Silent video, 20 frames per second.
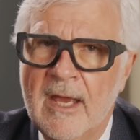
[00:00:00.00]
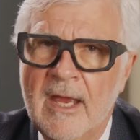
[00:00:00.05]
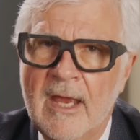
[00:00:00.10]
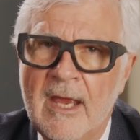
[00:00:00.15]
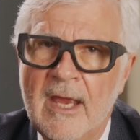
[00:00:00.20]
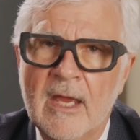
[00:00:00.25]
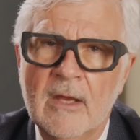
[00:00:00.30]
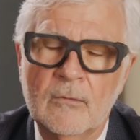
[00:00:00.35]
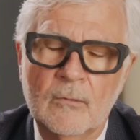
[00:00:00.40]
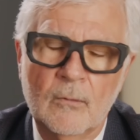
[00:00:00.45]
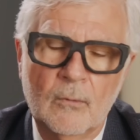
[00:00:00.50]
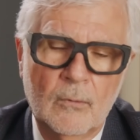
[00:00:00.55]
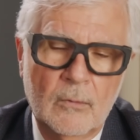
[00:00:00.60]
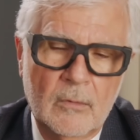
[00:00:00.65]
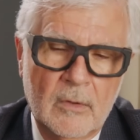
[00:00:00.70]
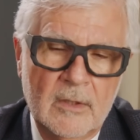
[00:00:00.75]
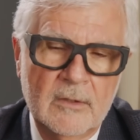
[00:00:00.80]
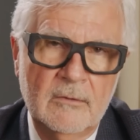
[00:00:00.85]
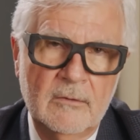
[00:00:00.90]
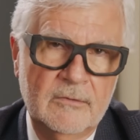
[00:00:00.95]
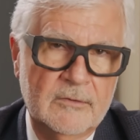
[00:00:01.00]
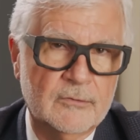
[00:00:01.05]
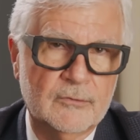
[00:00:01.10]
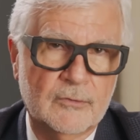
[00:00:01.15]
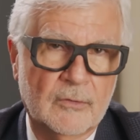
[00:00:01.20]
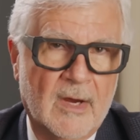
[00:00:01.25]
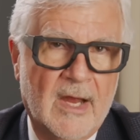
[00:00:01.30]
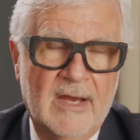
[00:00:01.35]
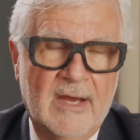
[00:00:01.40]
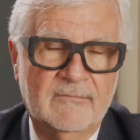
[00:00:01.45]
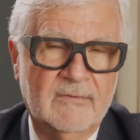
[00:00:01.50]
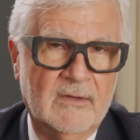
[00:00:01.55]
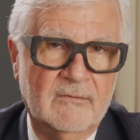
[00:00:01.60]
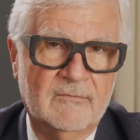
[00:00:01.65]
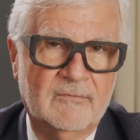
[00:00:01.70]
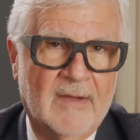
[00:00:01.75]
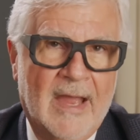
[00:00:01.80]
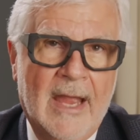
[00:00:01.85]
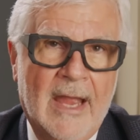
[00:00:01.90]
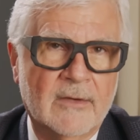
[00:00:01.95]
And one of the driving
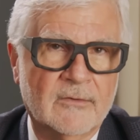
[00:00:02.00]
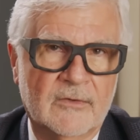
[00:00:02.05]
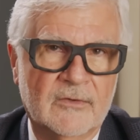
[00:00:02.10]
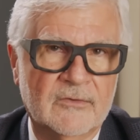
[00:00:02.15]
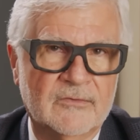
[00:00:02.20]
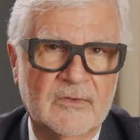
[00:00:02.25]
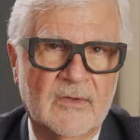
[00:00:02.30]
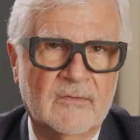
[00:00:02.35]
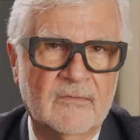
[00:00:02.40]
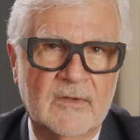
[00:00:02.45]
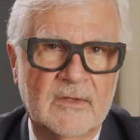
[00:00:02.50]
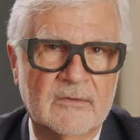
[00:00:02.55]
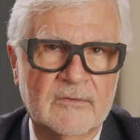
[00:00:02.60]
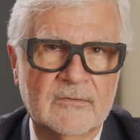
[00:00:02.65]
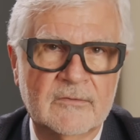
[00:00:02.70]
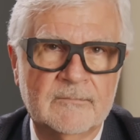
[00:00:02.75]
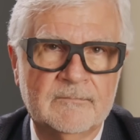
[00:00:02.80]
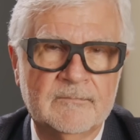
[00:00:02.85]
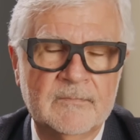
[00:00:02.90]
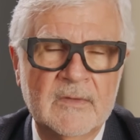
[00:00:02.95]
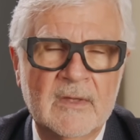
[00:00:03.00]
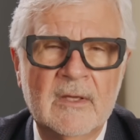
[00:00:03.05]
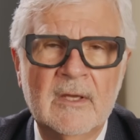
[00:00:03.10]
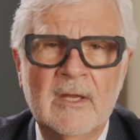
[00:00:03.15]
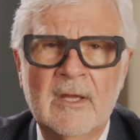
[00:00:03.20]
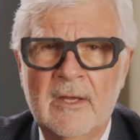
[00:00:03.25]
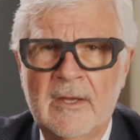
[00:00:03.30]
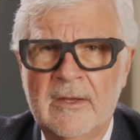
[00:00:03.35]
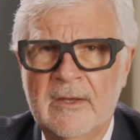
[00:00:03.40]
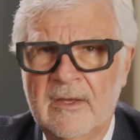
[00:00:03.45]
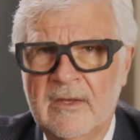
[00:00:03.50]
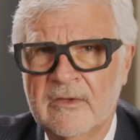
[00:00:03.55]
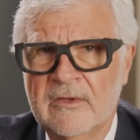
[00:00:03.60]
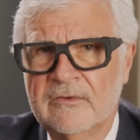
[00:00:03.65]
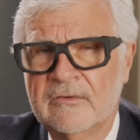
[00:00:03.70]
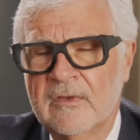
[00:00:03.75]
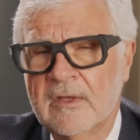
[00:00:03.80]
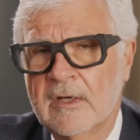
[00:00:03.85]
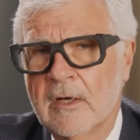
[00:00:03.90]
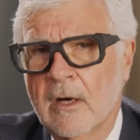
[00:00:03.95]
factors in this
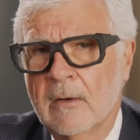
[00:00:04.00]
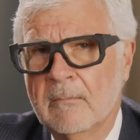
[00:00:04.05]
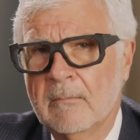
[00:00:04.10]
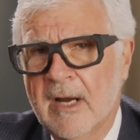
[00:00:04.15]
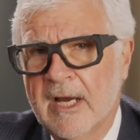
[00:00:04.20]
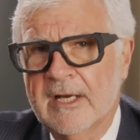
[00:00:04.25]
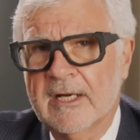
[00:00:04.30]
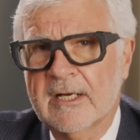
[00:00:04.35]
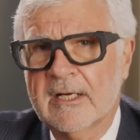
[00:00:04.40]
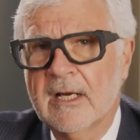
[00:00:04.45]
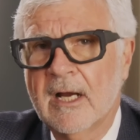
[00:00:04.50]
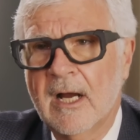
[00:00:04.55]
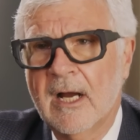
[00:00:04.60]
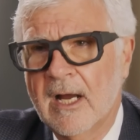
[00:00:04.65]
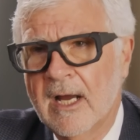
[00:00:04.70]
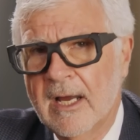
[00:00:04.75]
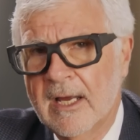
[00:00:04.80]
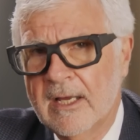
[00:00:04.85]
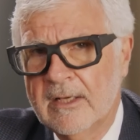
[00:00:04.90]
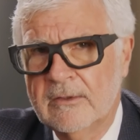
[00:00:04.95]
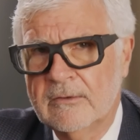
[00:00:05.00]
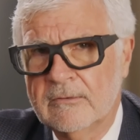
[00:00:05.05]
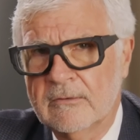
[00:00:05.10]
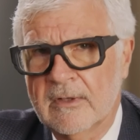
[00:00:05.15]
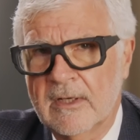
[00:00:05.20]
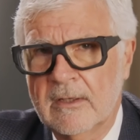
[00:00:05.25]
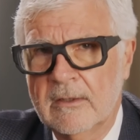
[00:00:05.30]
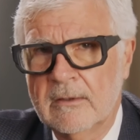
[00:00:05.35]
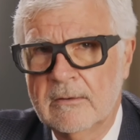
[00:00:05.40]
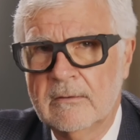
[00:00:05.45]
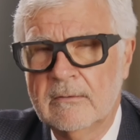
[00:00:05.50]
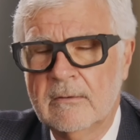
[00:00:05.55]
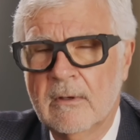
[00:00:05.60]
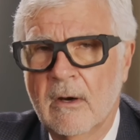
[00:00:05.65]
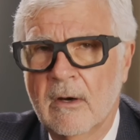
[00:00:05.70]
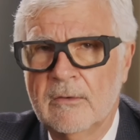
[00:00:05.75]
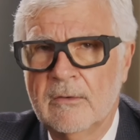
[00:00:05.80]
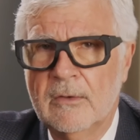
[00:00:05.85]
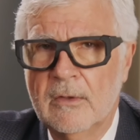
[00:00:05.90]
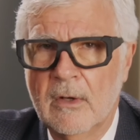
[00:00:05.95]
is that our mitochondria
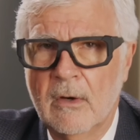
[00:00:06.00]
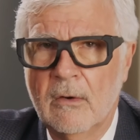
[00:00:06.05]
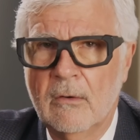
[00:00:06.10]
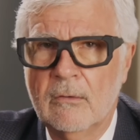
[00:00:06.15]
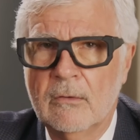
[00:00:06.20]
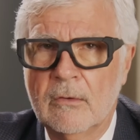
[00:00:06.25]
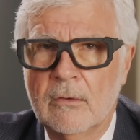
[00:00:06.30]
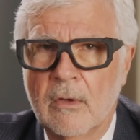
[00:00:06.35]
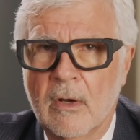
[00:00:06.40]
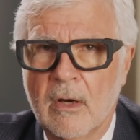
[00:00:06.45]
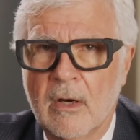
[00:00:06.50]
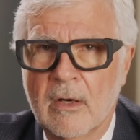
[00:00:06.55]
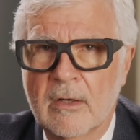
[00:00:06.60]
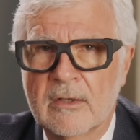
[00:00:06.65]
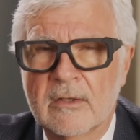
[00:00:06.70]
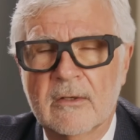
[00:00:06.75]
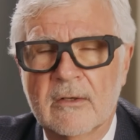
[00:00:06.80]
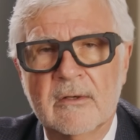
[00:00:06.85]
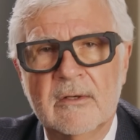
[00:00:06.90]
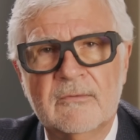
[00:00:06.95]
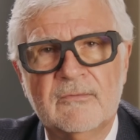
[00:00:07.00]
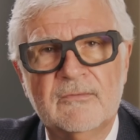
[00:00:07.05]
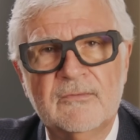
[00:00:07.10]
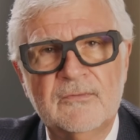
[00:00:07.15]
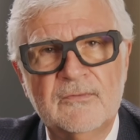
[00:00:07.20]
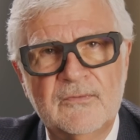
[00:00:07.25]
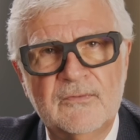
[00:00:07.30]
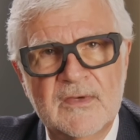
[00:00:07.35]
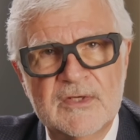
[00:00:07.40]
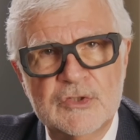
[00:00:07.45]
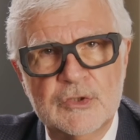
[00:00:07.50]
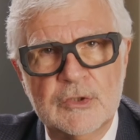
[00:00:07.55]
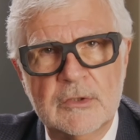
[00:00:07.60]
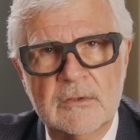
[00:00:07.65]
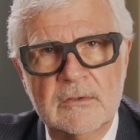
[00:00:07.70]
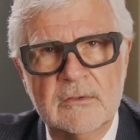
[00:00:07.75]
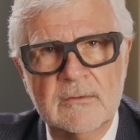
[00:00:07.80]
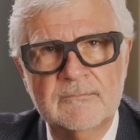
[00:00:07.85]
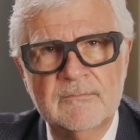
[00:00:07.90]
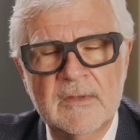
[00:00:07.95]
are no longer
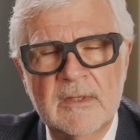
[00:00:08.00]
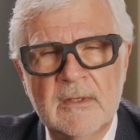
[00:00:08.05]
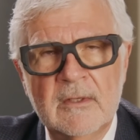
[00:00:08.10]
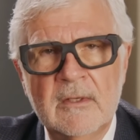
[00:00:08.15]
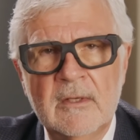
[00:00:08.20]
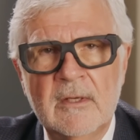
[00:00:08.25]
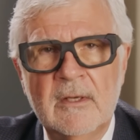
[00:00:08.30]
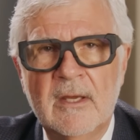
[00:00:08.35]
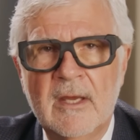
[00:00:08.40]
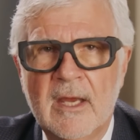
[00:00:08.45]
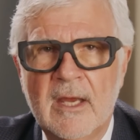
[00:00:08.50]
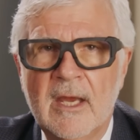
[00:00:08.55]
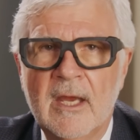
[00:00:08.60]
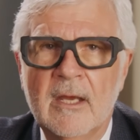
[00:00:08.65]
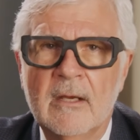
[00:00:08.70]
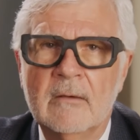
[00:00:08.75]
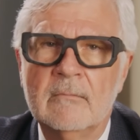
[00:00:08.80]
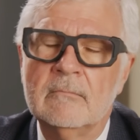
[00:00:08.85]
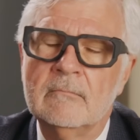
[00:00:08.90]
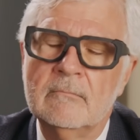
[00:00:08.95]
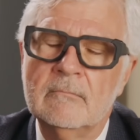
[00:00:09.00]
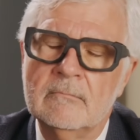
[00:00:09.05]
efficient. And